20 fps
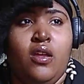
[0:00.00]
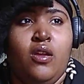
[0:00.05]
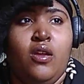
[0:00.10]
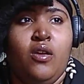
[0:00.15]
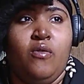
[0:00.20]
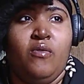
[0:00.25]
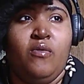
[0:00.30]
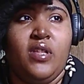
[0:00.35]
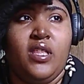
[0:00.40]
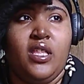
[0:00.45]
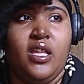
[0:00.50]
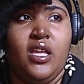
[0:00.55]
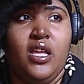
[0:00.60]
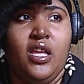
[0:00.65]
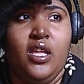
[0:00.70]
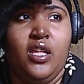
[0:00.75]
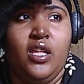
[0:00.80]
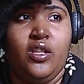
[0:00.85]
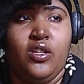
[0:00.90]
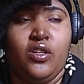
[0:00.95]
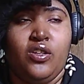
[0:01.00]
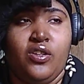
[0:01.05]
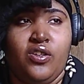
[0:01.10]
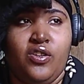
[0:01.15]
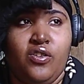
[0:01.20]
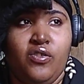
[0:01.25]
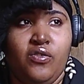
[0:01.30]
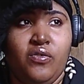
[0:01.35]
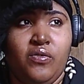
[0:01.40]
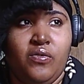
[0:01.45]
within
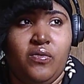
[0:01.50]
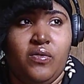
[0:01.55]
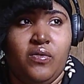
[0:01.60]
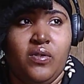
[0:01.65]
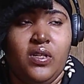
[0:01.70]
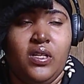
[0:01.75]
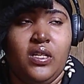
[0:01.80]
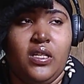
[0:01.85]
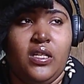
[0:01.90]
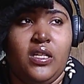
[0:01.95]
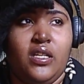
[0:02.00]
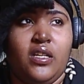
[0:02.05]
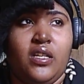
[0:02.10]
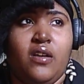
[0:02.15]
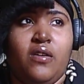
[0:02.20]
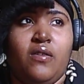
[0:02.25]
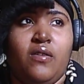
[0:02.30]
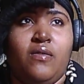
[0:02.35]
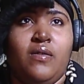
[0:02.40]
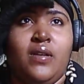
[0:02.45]
you, Leo,